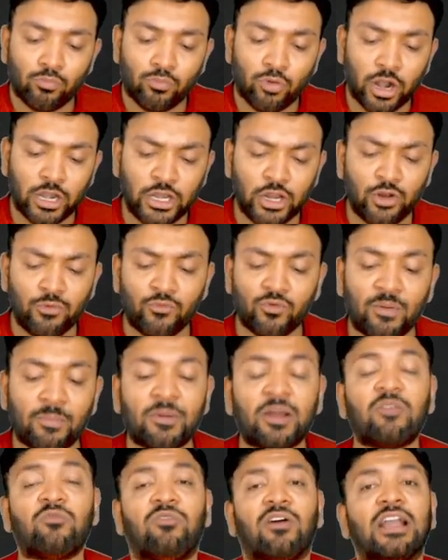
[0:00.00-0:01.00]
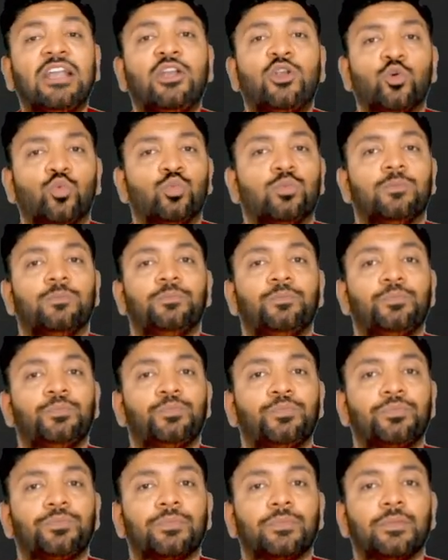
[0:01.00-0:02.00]
Module number 1-2.
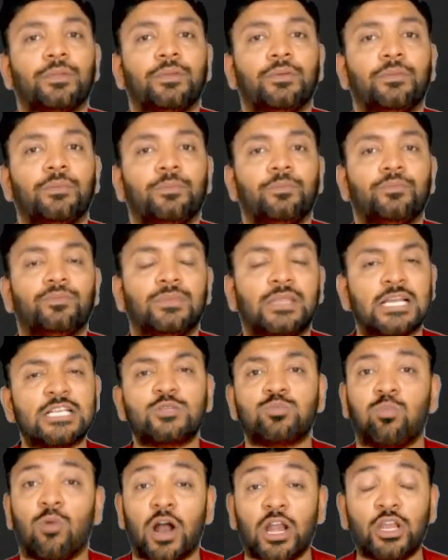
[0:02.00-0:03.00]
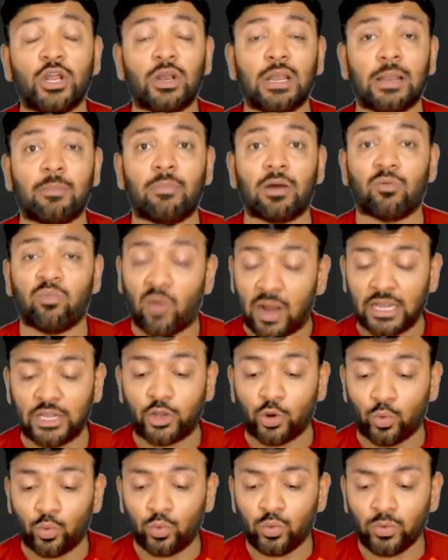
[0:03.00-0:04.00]
This module number
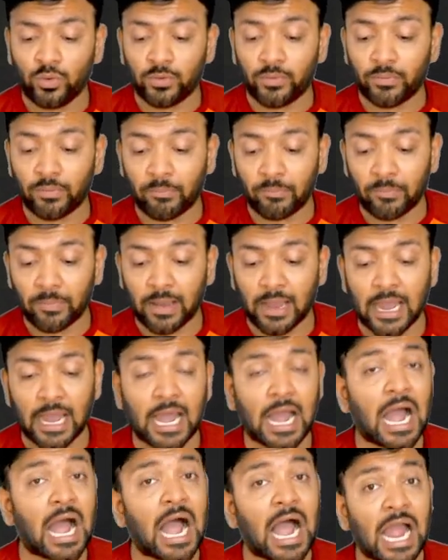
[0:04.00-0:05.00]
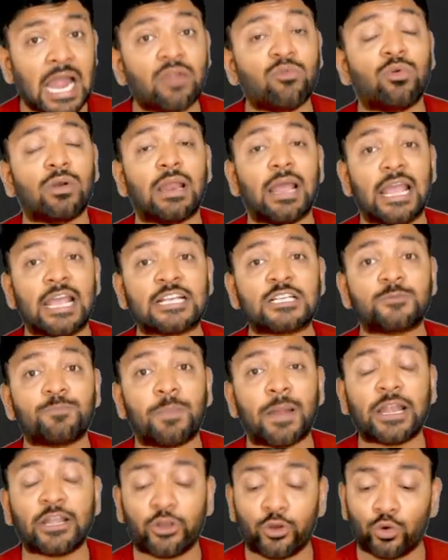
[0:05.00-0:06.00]
1-2, I would
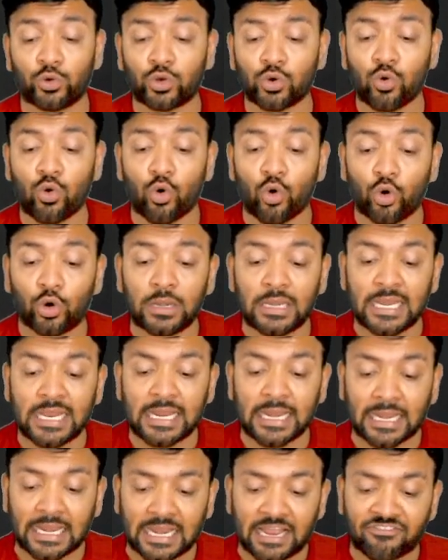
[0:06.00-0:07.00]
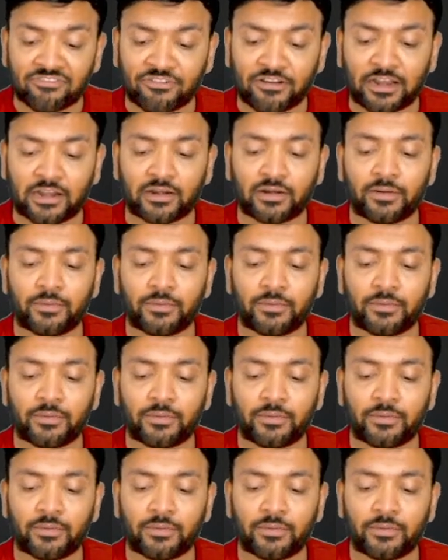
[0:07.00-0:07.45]
expect you to only refer